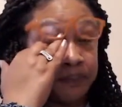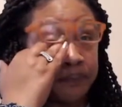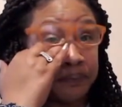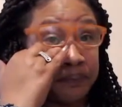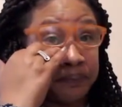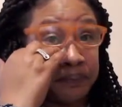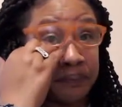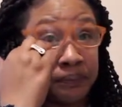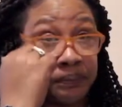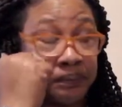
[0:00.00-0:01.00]

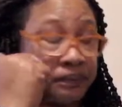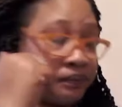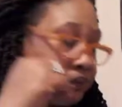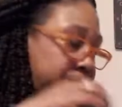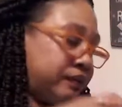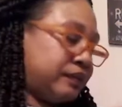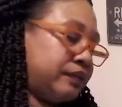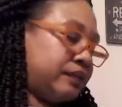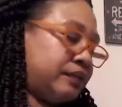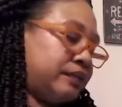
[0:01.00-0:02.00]

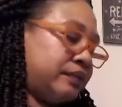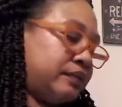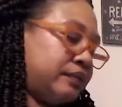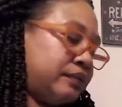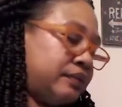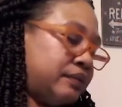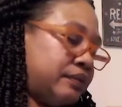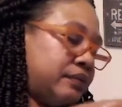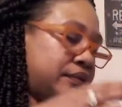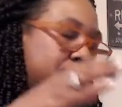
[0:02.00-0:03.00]

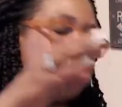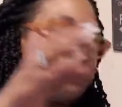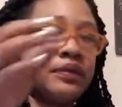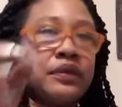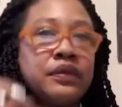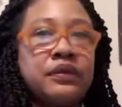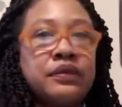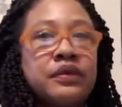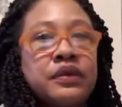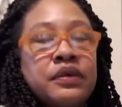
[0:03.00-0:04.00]

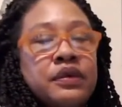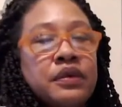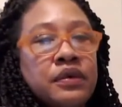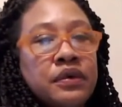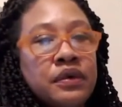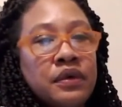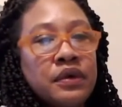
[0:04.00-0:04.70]
[no speech]